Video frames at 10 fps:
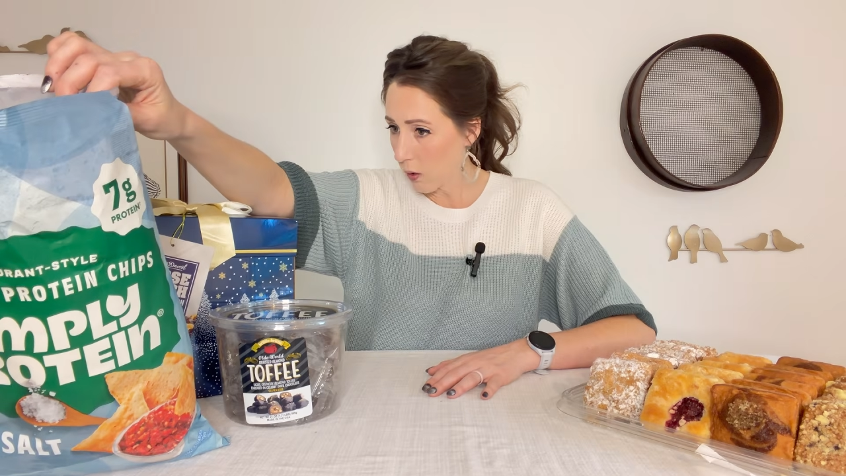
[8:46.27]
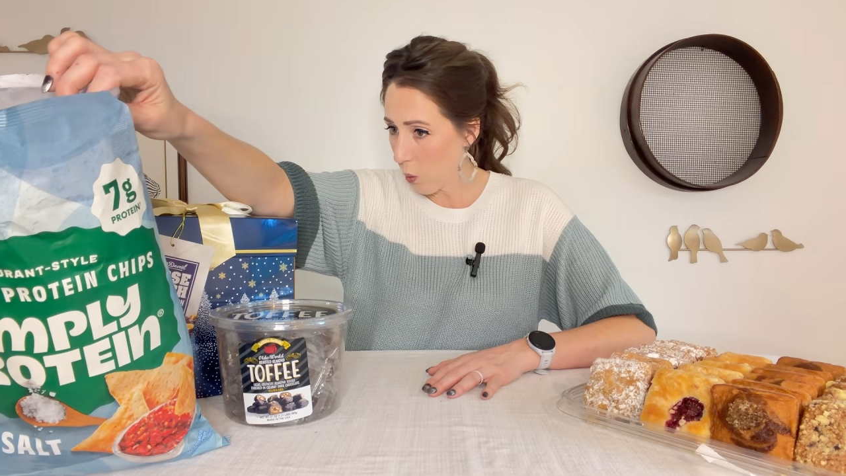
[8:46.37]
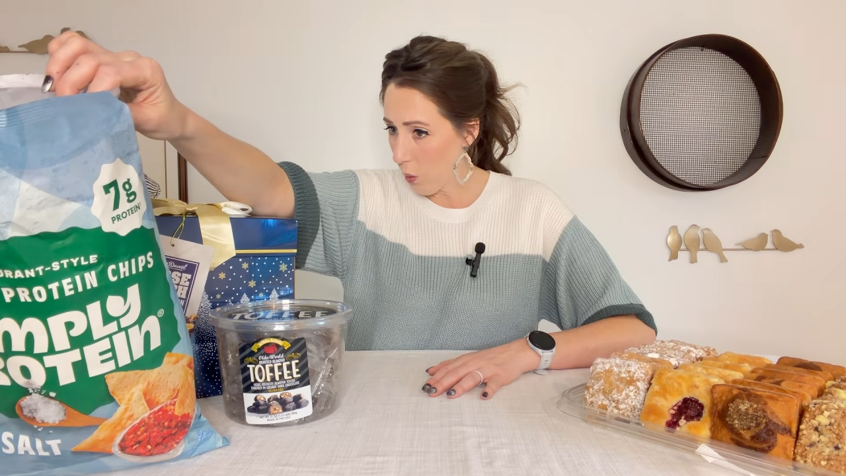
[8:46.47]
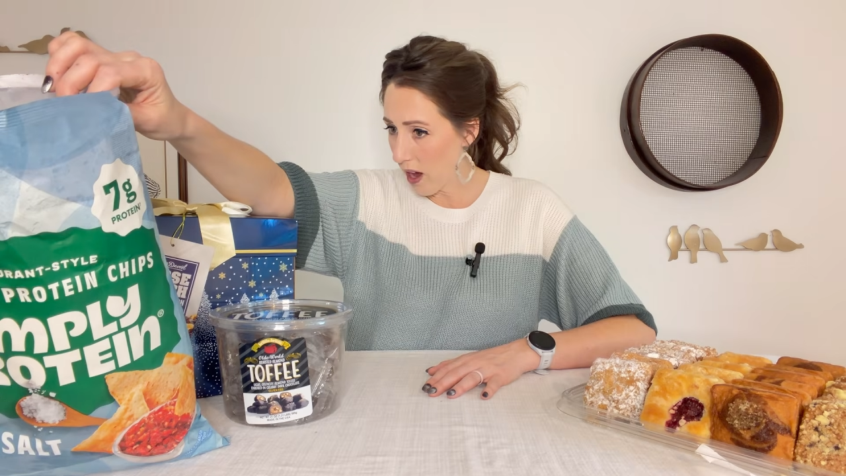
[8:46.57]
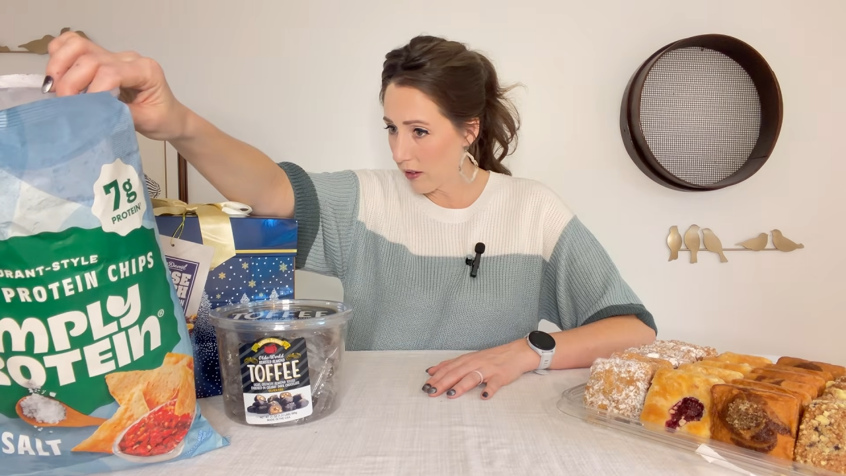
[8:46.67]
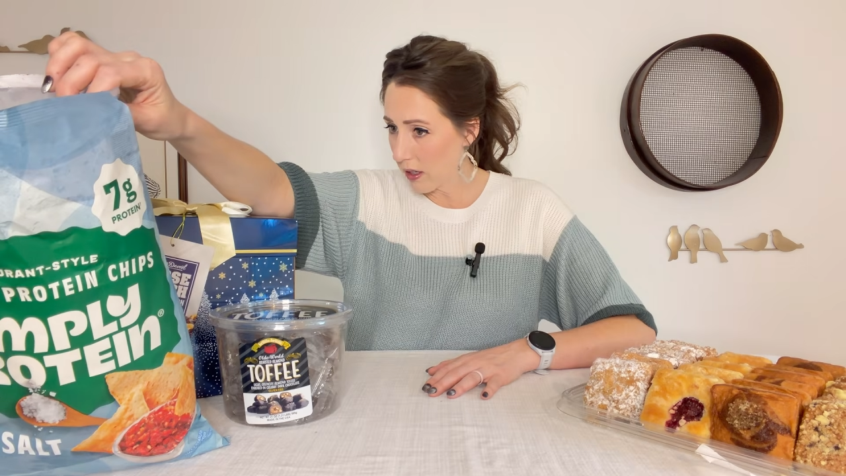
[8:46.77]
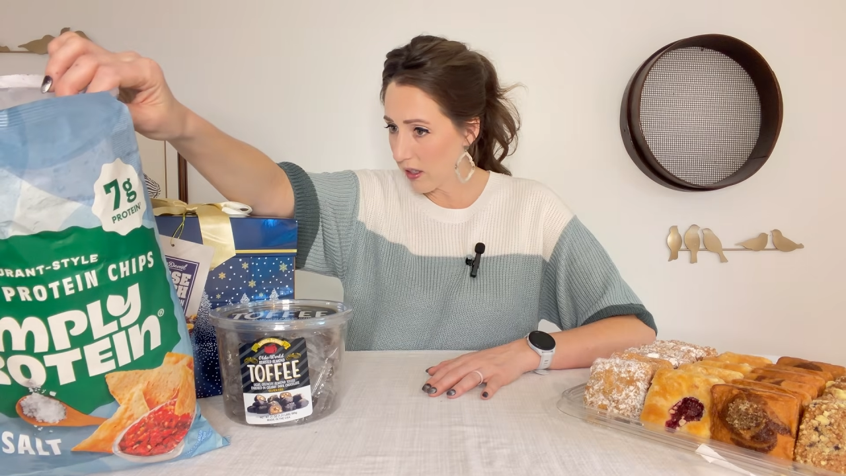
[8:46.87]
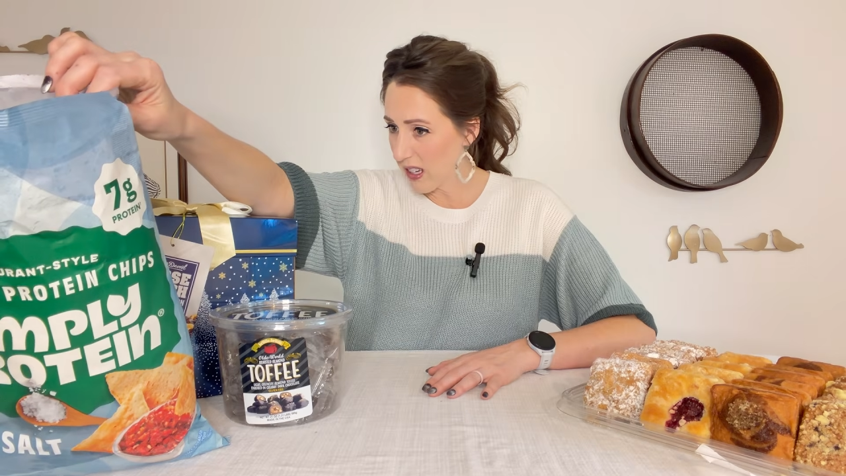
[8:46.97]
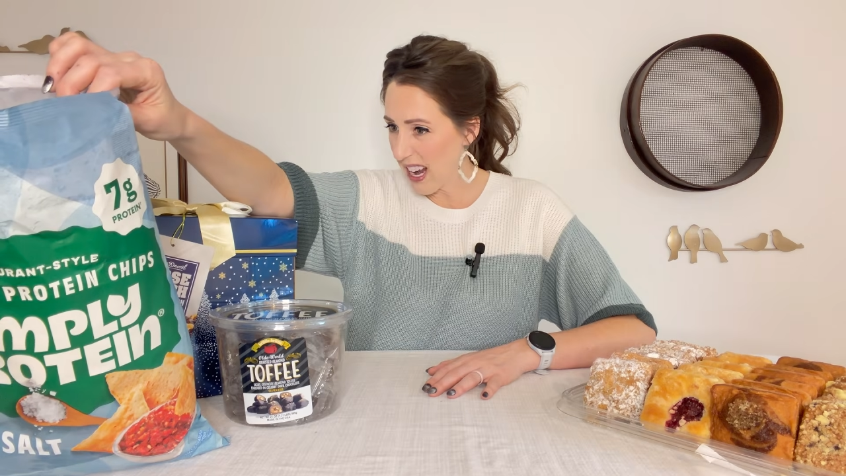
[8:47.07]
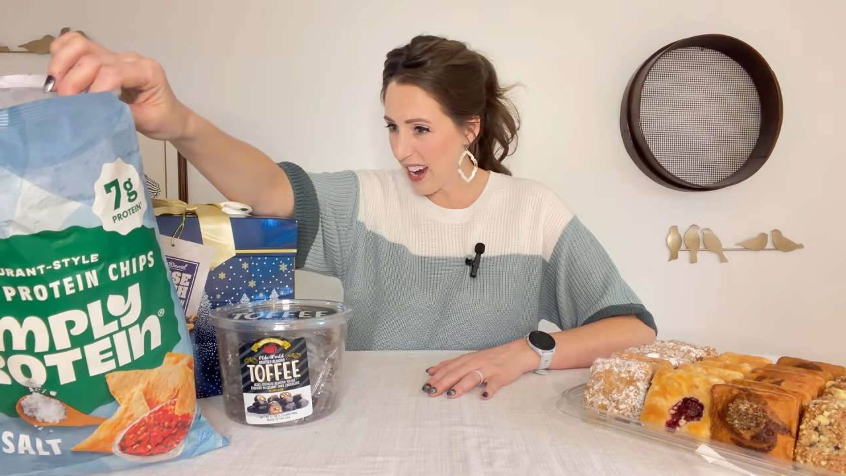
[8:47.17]

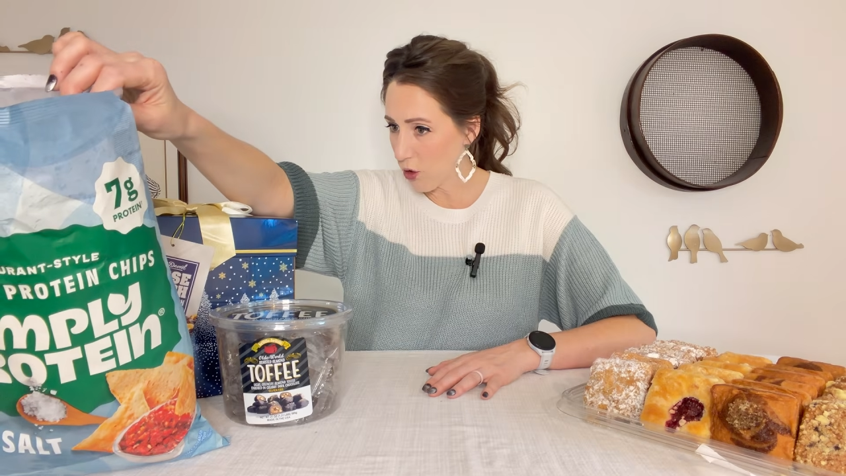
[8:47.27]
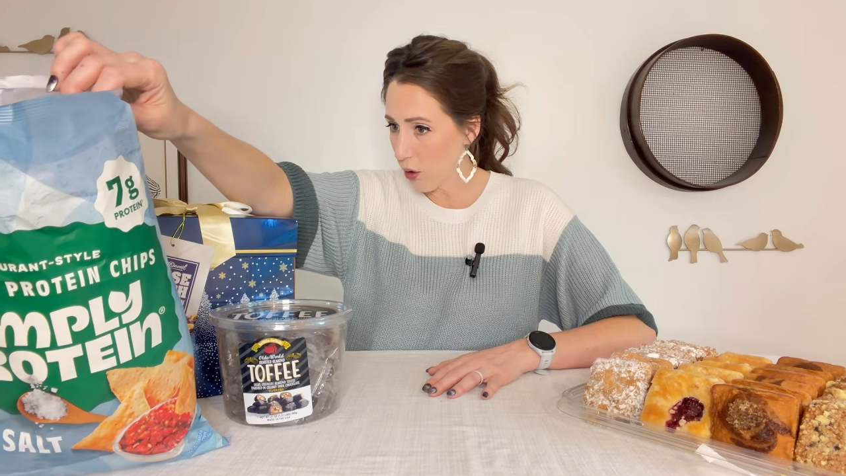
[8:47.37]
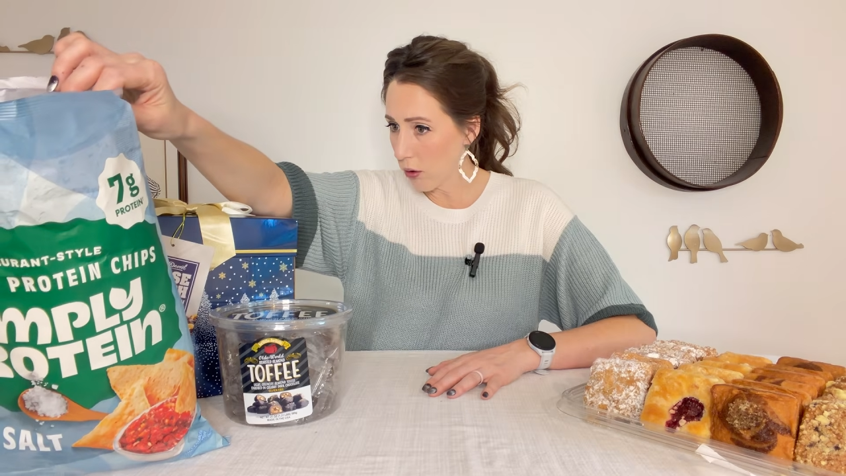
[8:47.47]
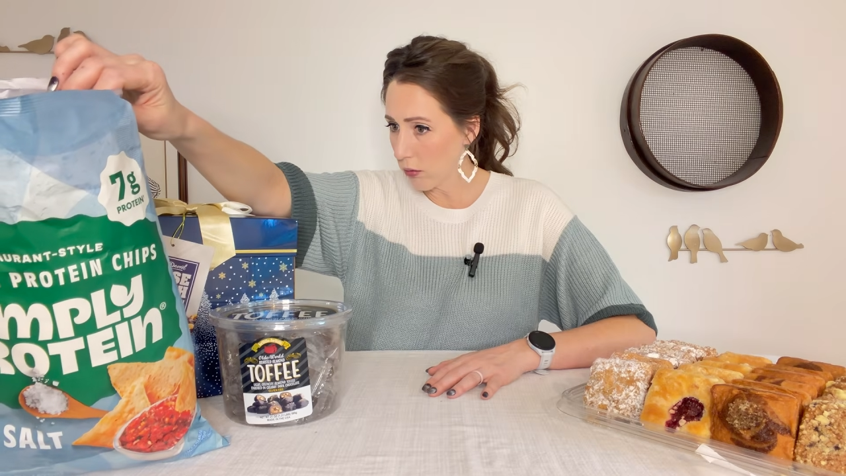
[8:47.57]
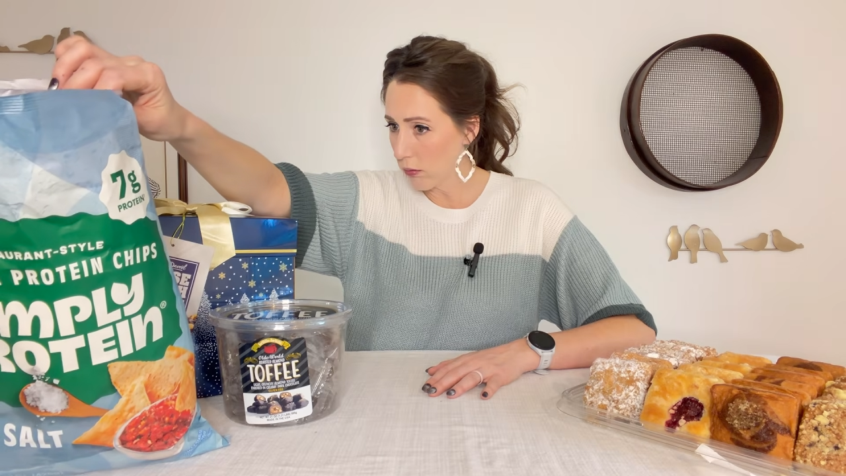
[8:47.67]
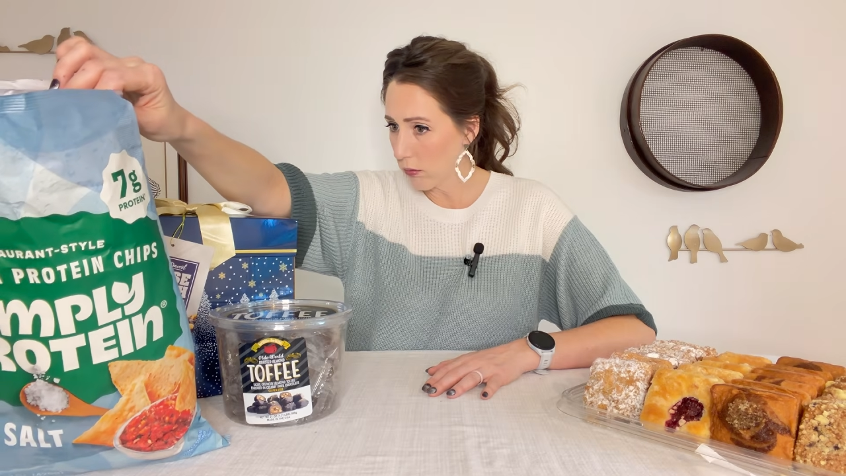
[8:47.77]
Wellness Natural.